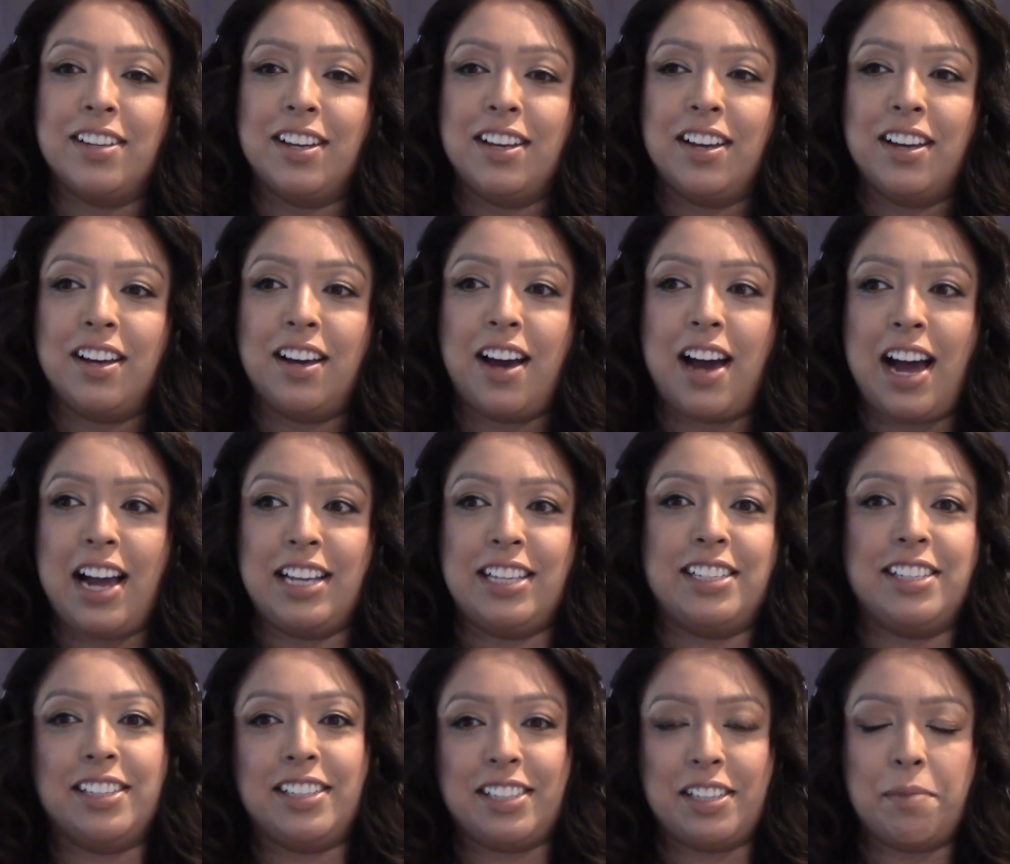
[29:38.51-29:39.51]
I see
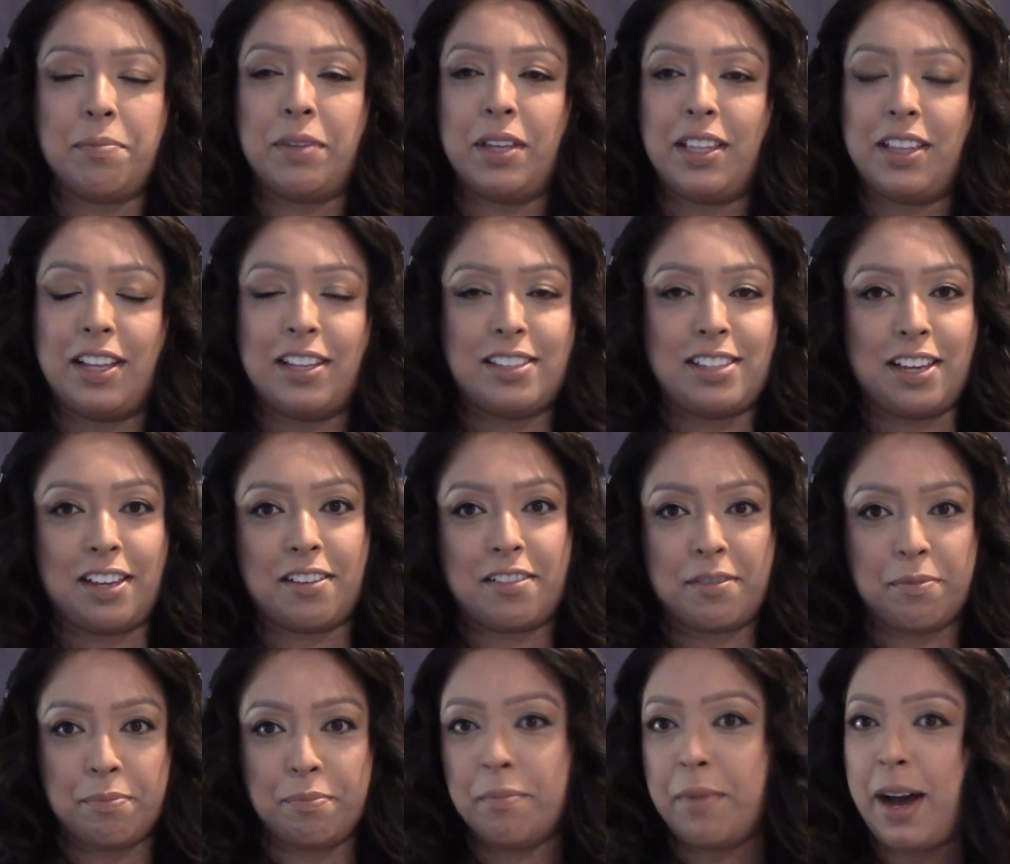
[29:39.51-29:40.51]
something that's like
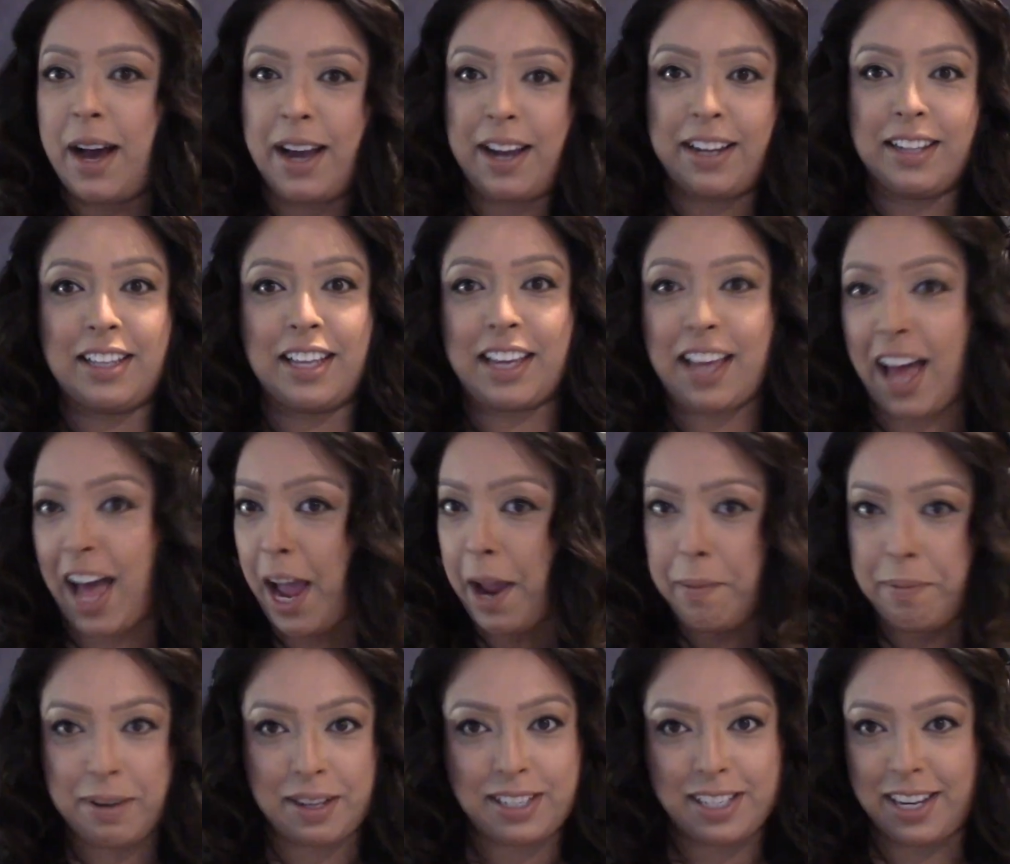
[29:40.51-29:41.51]
mine, like I
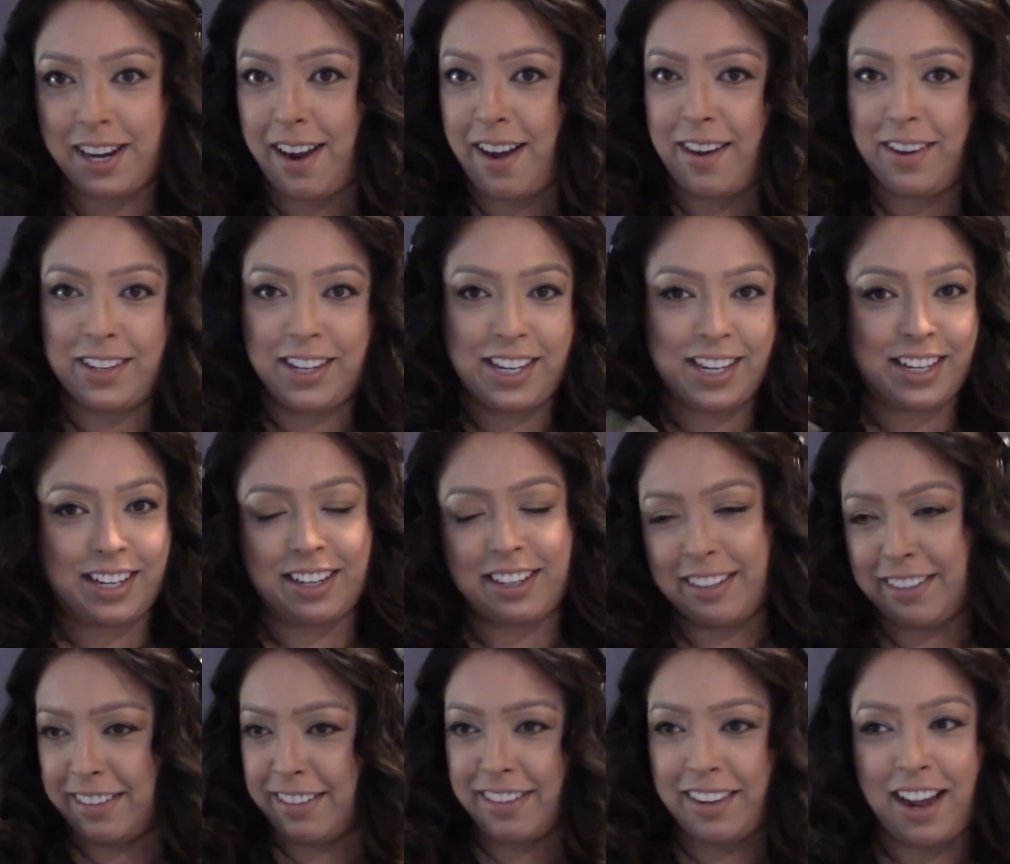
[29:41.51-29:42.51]
picked it out. Like
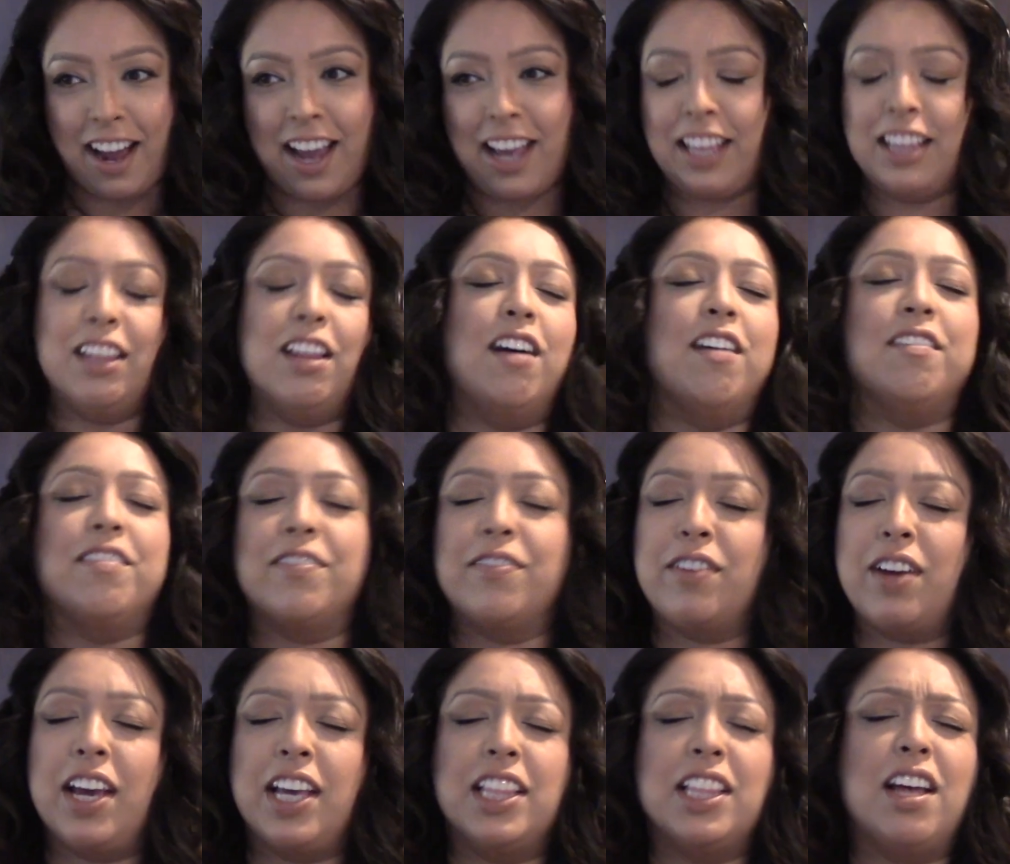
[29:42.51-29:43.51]
I love
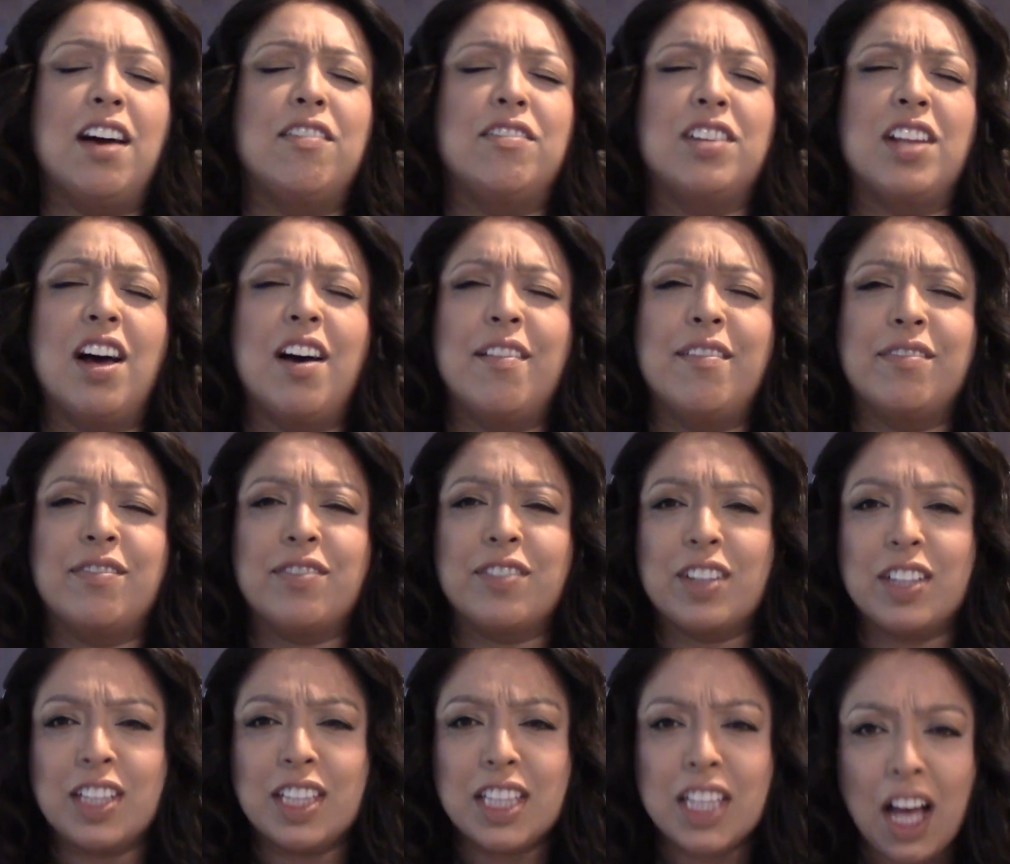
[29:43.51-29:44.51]

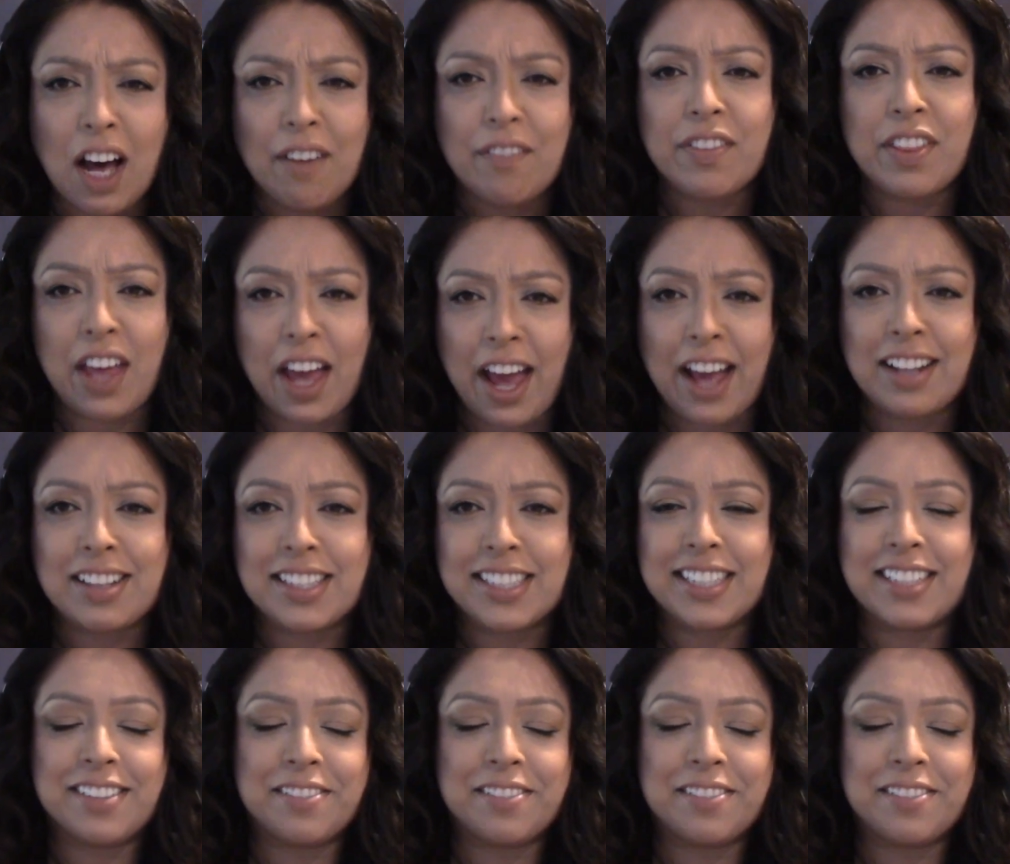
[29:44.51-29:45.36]
that.